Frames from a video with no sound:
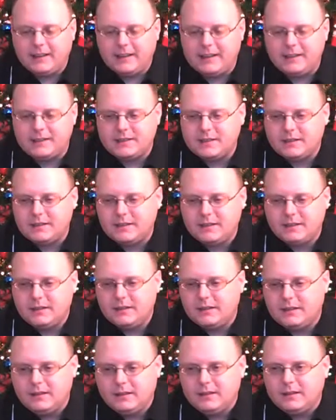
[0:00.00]
this,
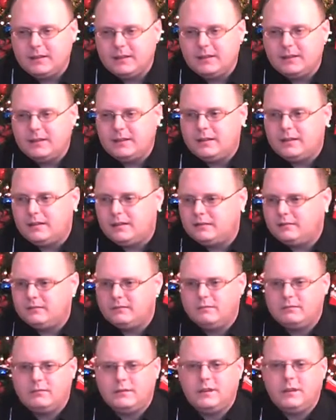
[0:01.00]

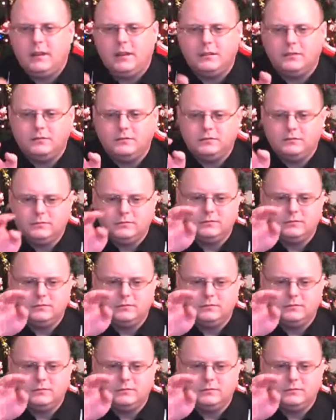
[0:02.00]
hello.